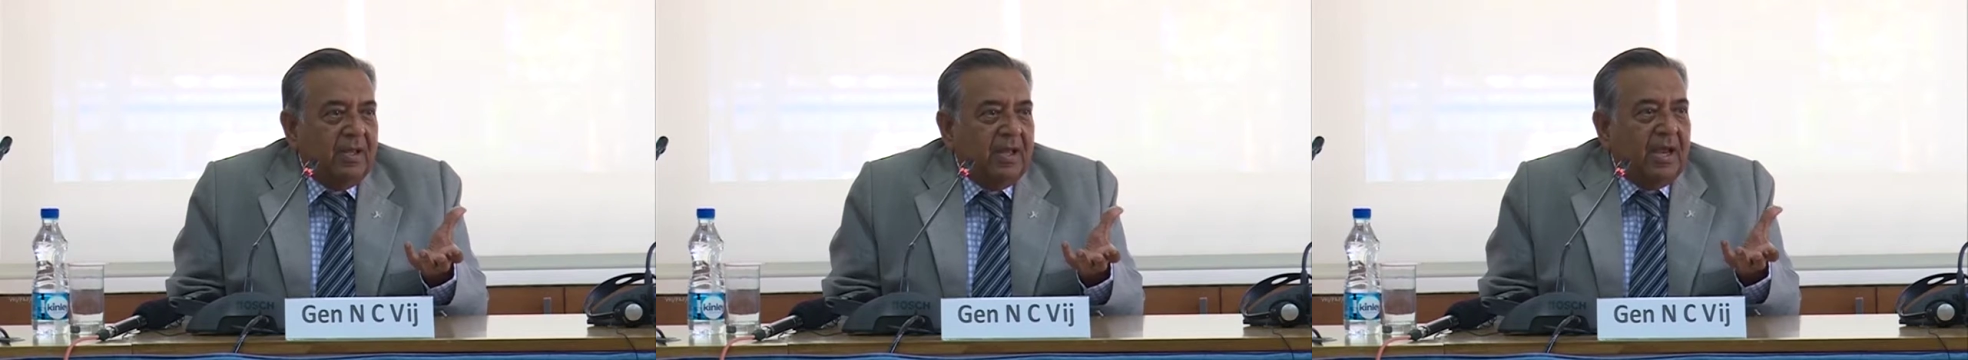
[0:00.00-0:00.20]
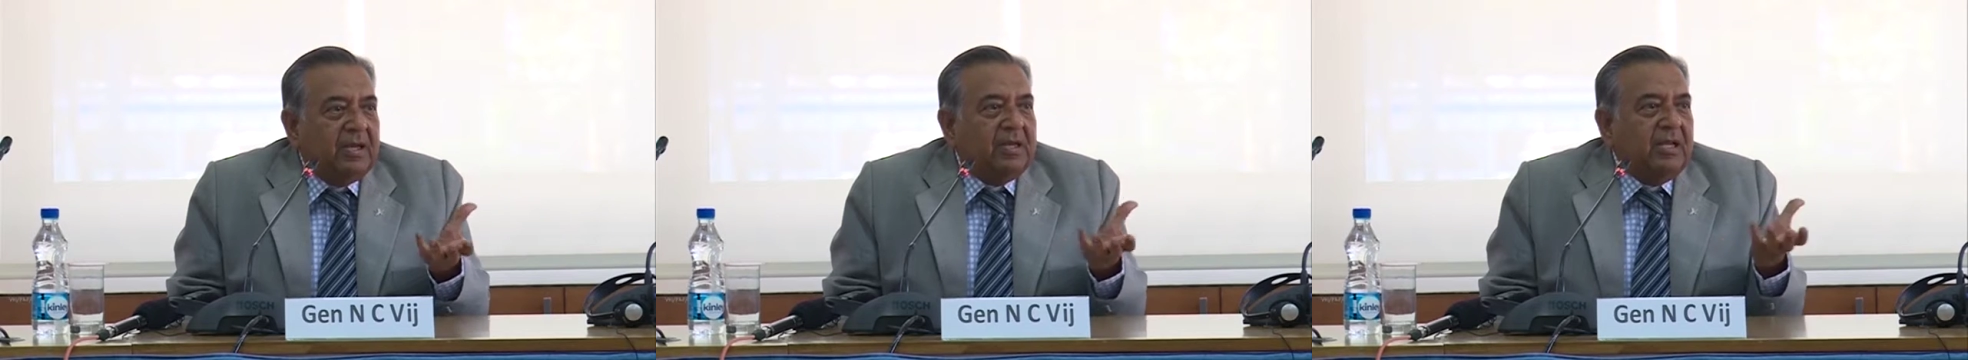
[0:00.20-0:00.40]

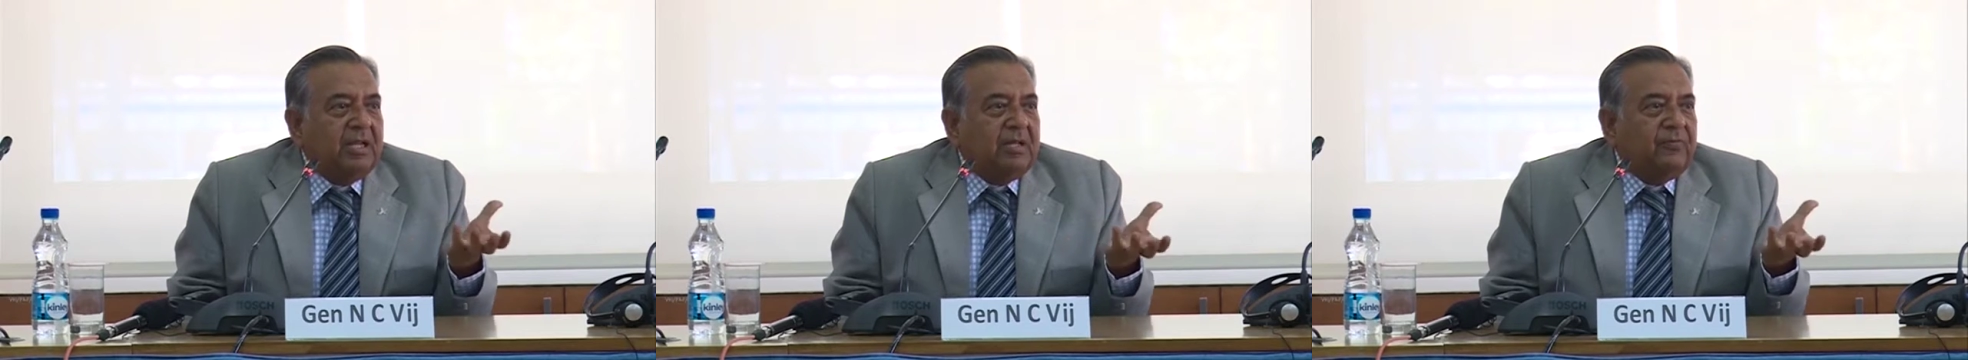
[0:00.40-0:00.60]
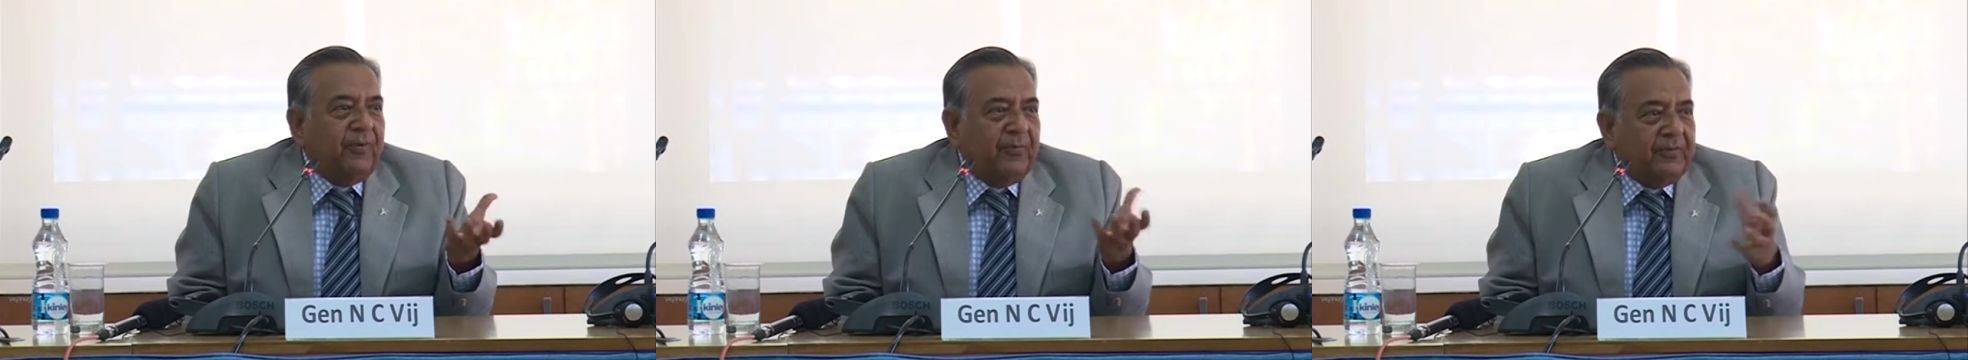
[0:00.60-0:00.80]
at
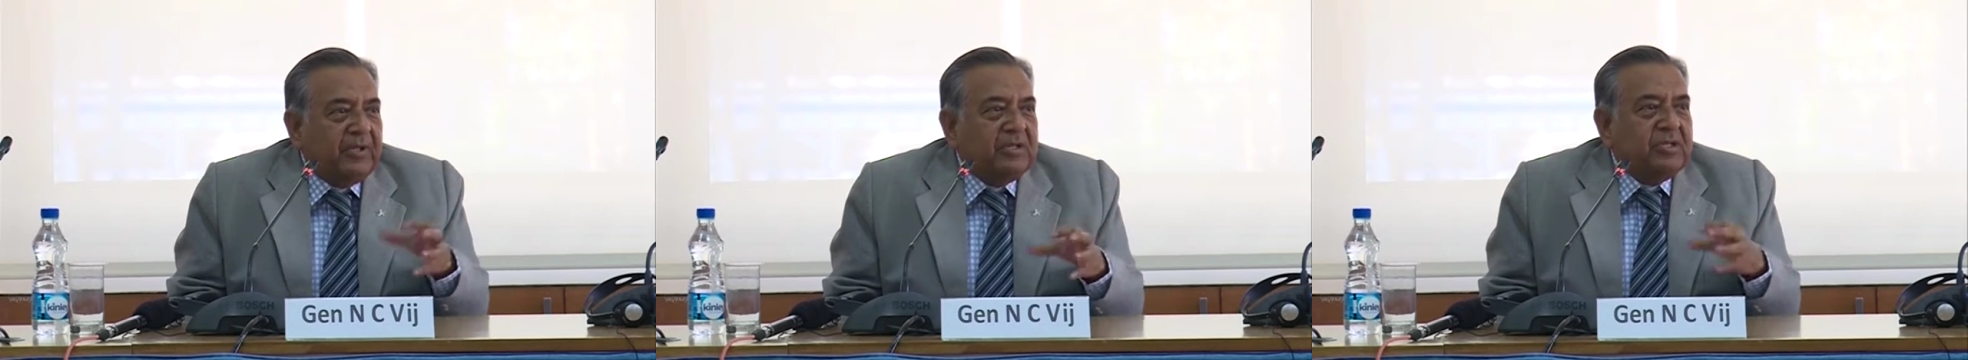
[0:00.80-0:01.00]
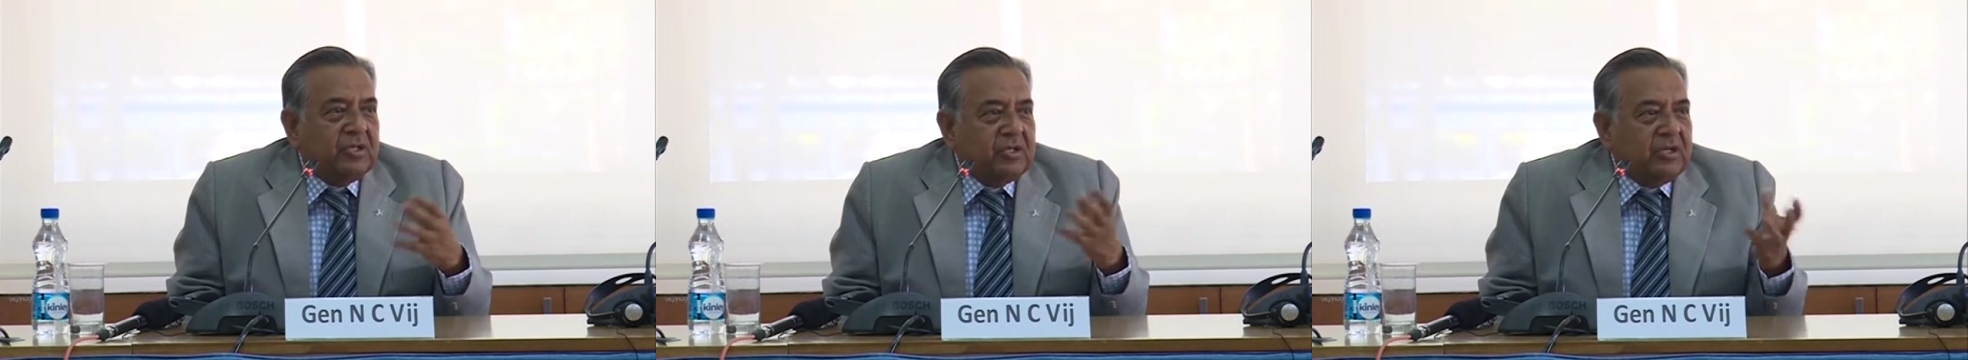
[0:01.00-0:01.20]
least
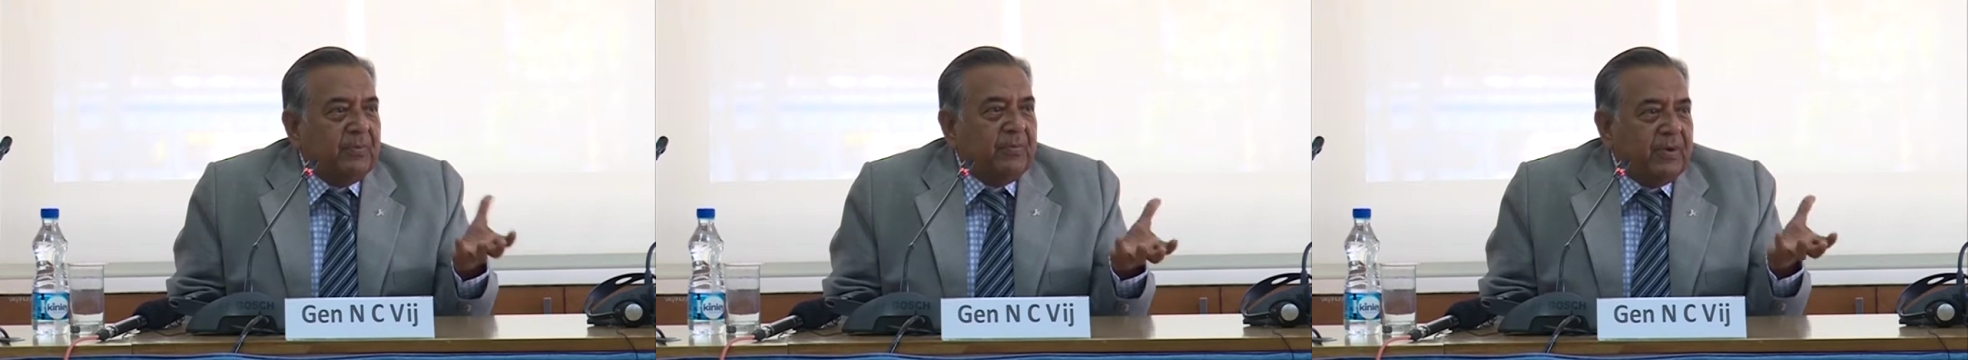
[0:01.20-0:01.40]
50, 60%,